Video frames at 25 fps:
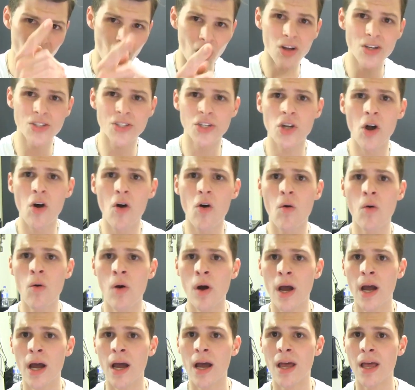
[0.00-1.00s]

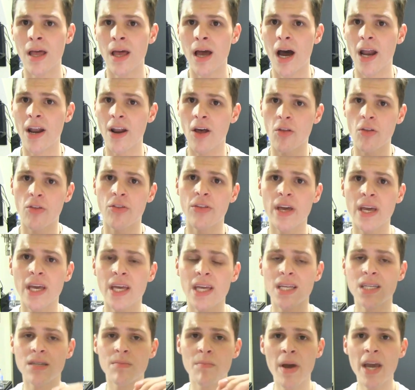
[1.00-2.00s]
Also, another thing
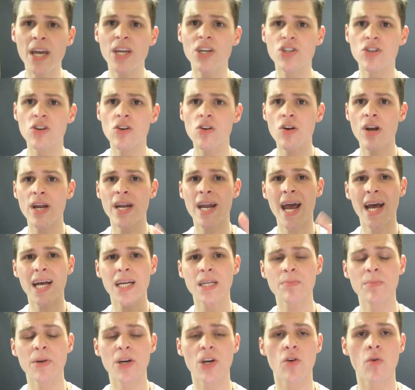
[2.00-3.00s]
is make sure and
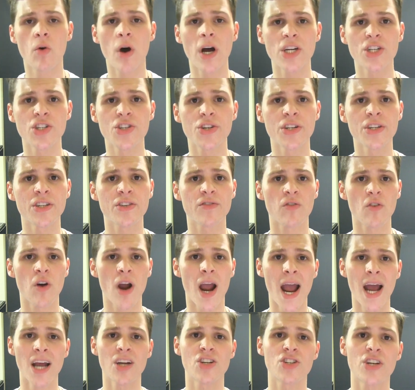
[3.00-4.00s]
ask me questions for
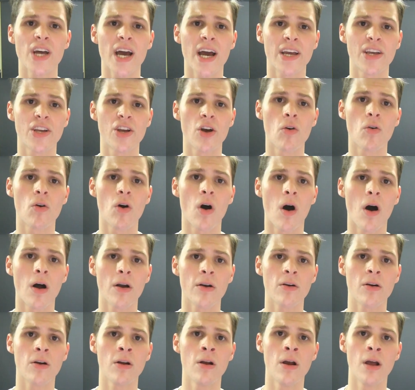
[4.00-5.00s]
hashtag
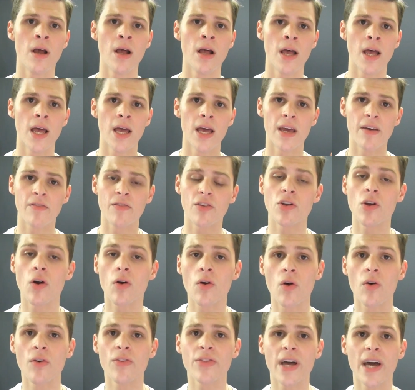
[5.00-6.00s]
YoConnor. If you
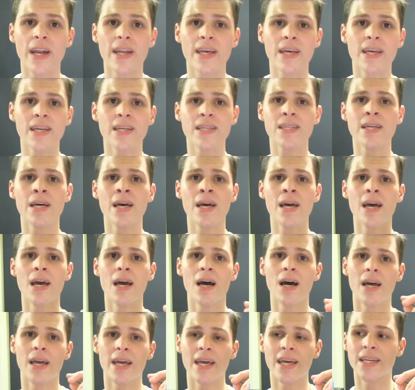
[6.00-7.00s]
don't know what that is,
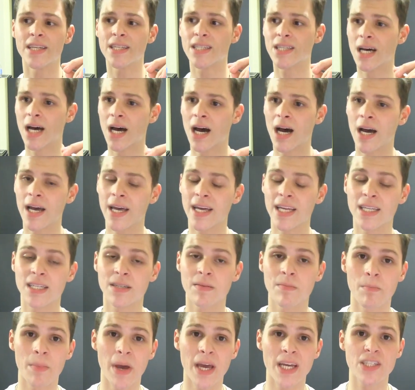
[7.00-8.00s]

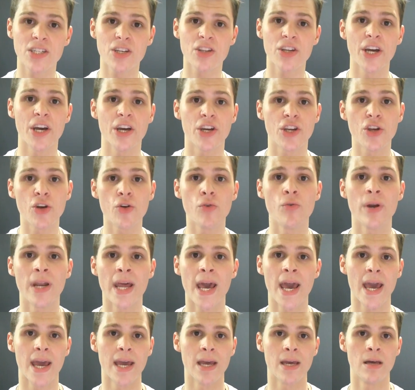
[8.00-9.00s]
it's basically a
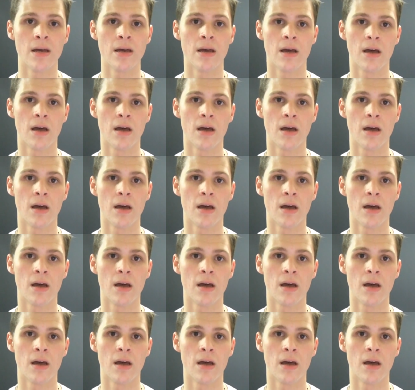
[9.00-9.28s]
Q&A